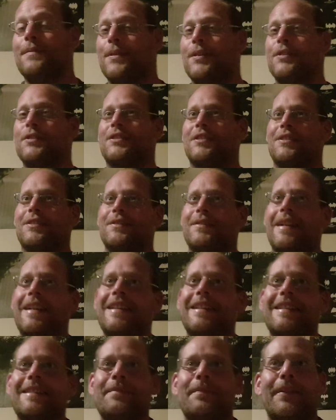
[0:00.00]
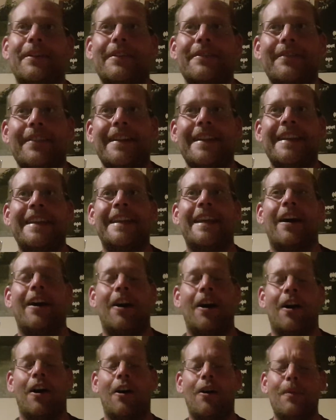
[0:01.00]
was directed by Renny
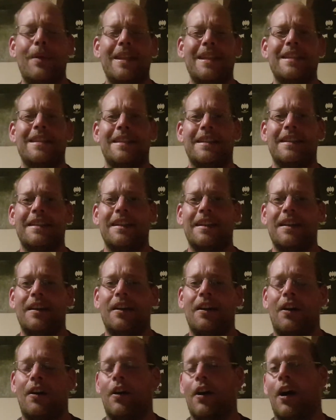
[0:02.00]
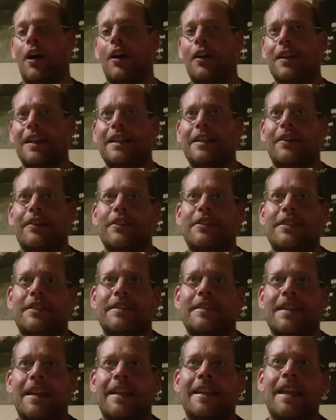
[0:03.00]
Harlan, or Harlan, I should
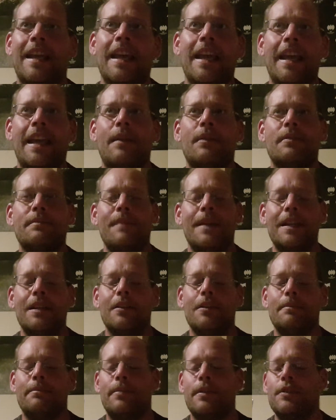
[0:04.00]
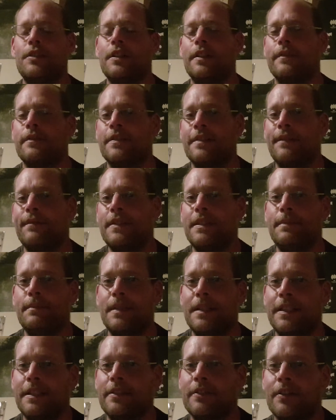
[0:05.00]
say. It was made on a budget of $70
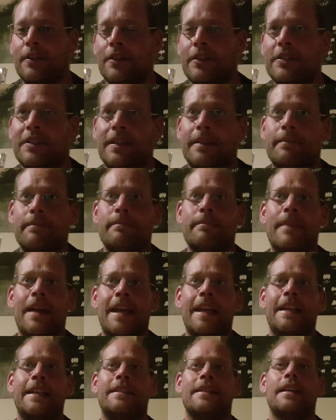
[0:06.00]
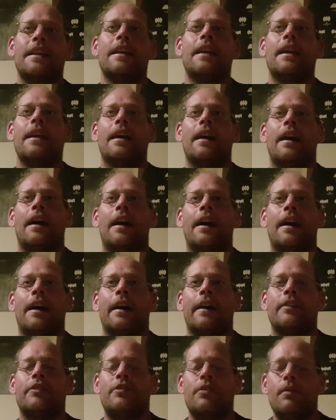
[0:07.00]
million and made
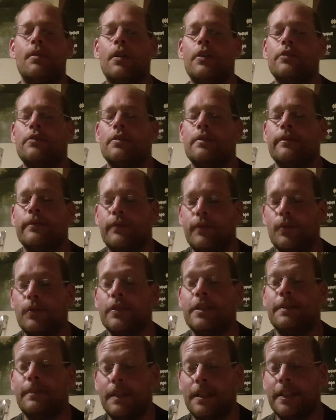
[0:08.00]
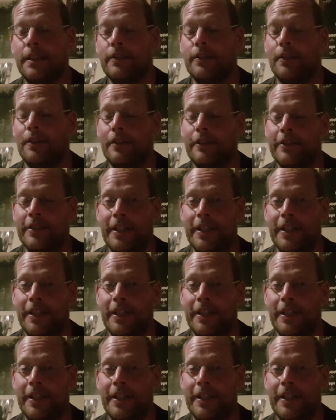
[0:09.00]
uh, $240 million